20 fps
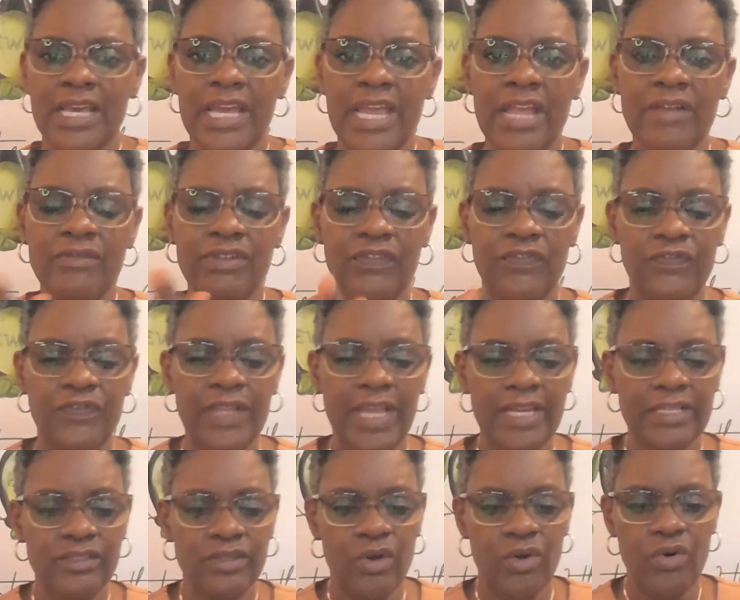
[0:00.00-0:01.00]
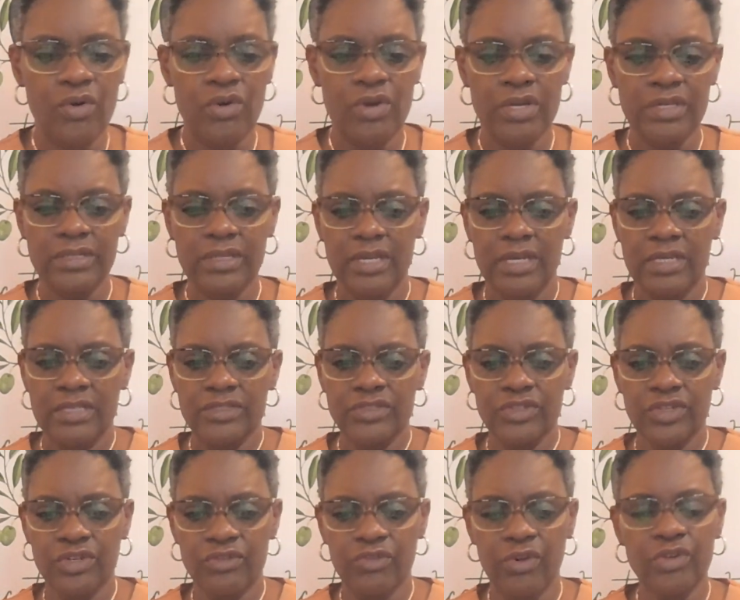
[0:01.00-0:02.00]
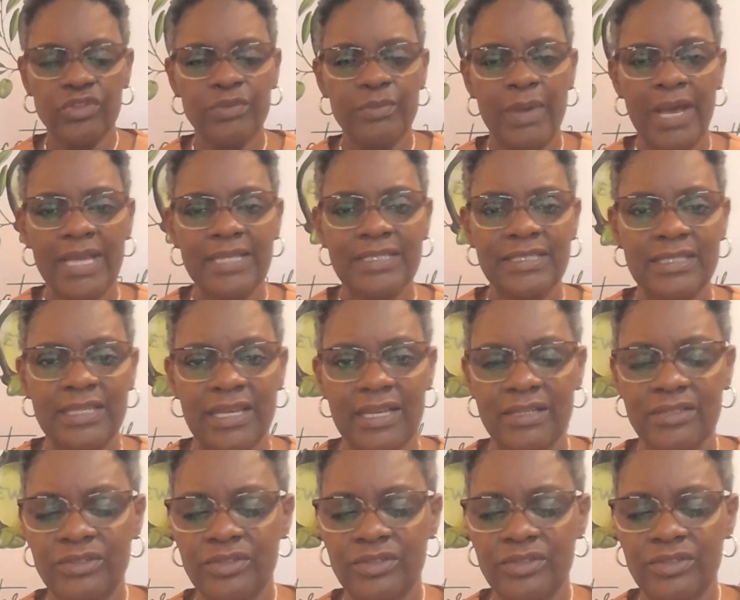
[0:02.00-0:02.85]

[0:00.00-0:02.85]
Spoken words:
and reflect on your growth mindset.